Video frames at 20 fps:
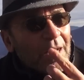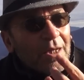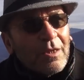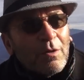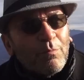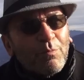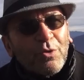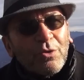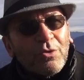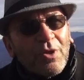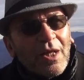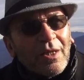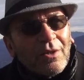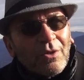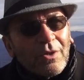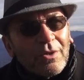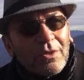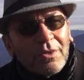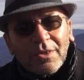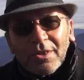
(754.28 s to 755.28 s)
The
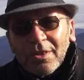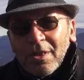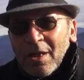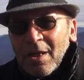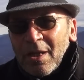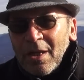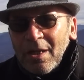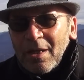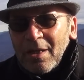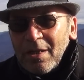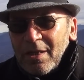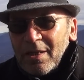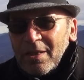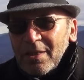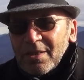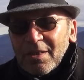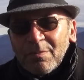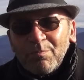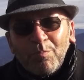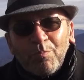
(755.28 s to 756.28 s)
protector is
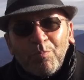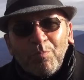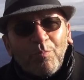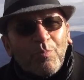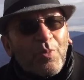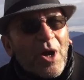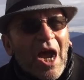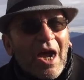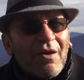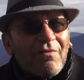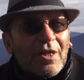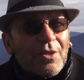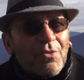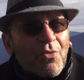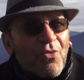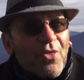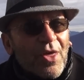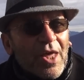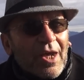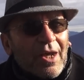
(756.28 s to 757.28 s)
a private
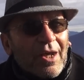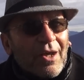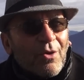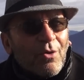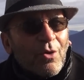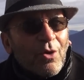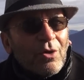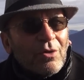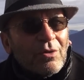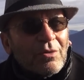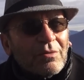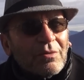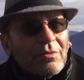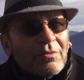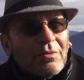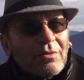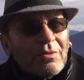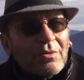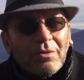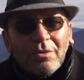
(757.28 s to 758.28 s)
thing,
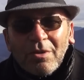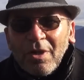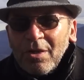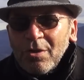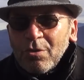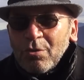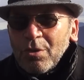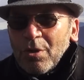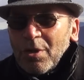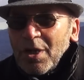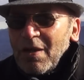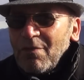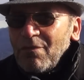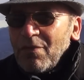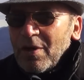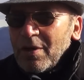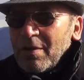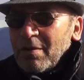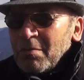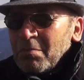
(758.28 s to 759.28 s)
You
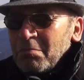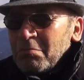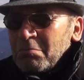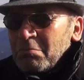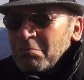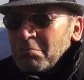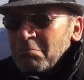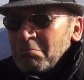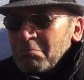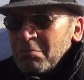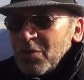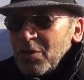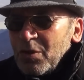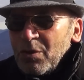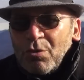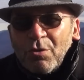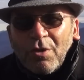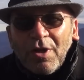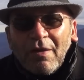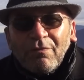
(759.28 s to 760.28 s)

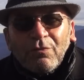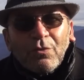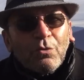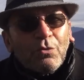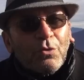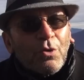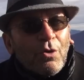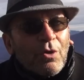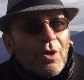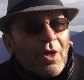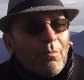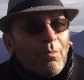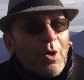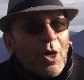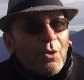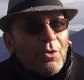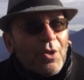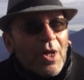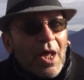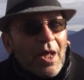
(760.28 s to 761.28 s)
don't have to talk
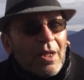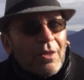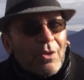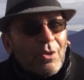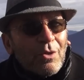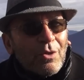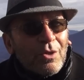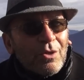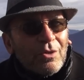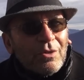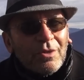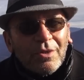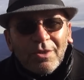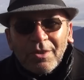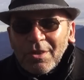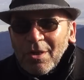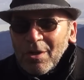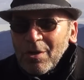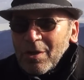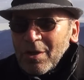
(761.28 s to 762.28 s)
about that,
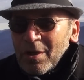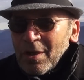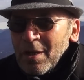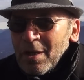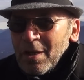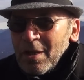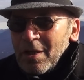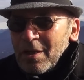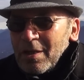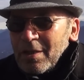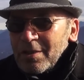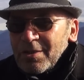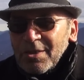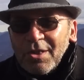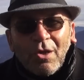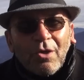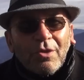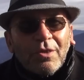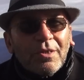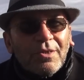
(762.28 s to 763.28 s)
It's
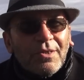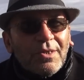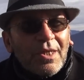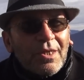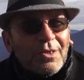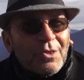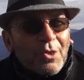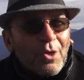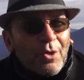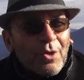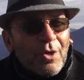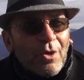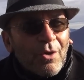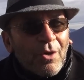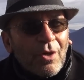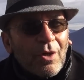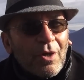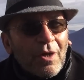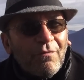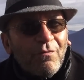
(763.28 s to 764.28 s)
your decision,
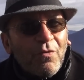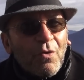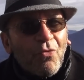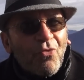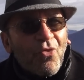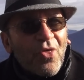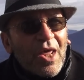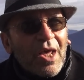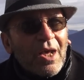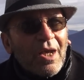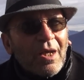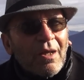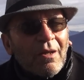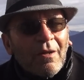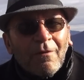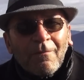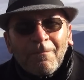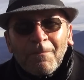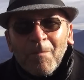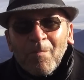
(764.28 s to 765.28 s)
If you think,
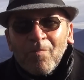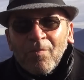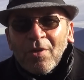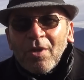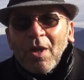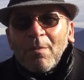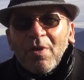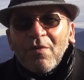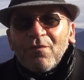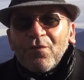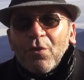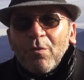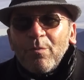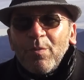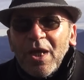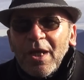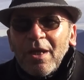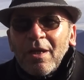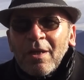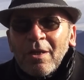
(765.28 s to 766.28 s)
I mean, for
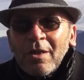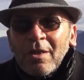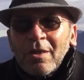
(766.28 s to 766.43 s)
me,